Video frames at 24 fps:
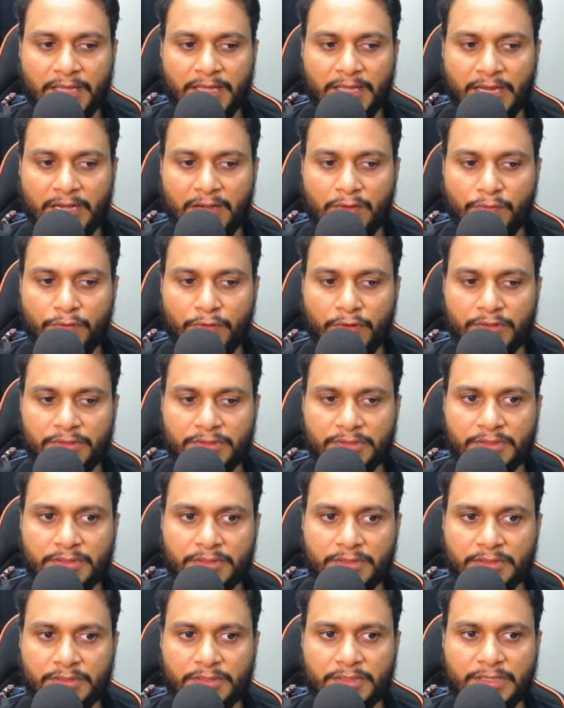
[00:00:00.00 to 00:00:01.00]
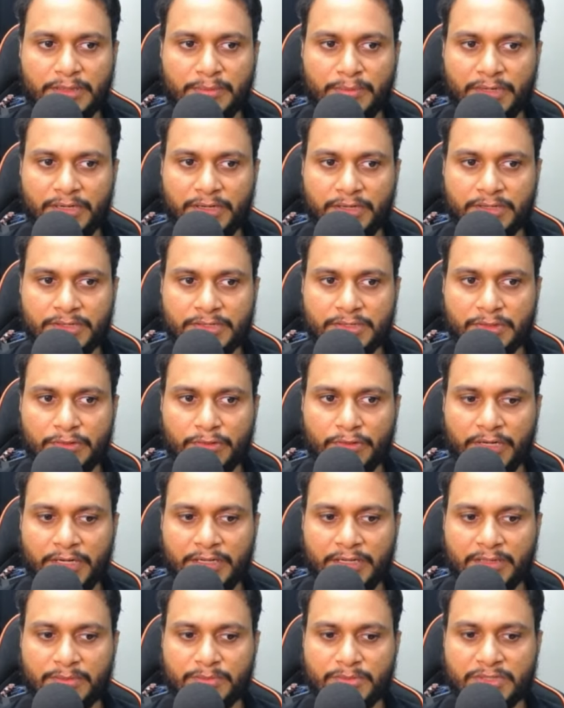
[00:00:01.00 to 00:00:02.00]
And for the remainder 0
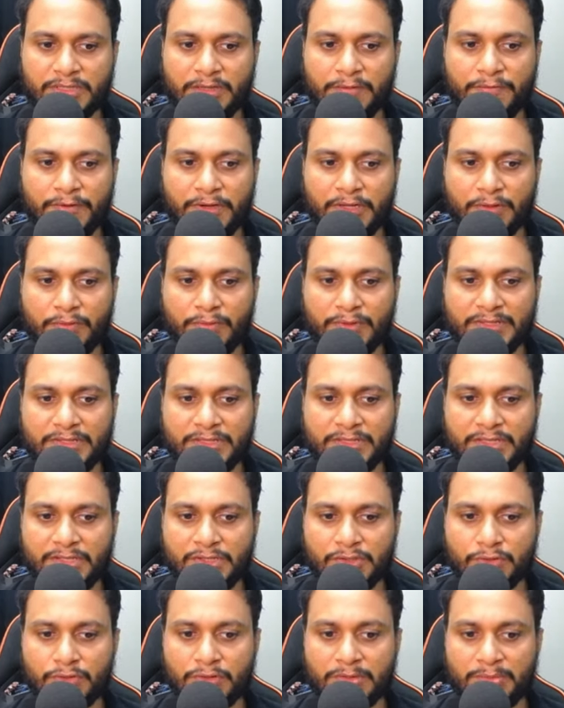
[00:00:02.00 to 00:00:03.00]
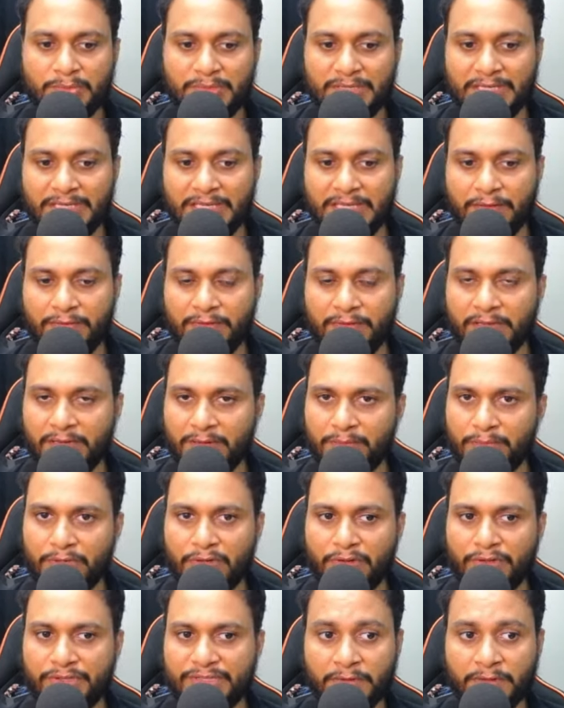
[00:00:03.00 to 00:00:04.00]
items, the frequency should be even,
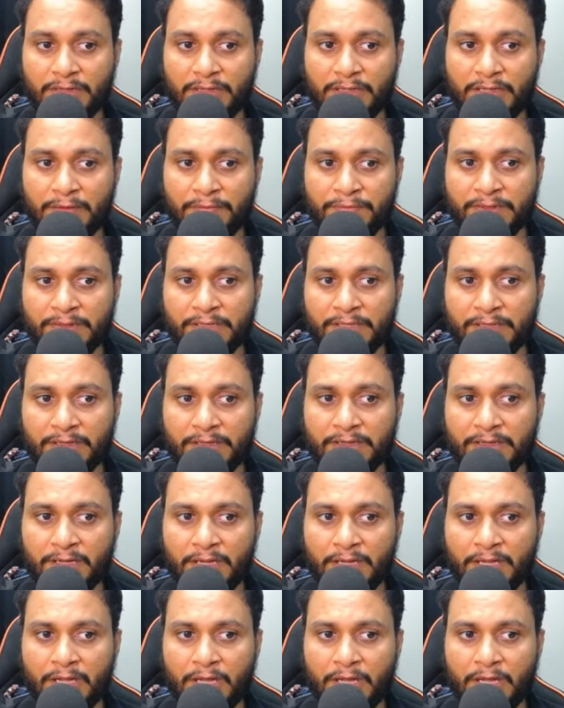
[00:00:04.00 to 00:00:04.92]
because if there are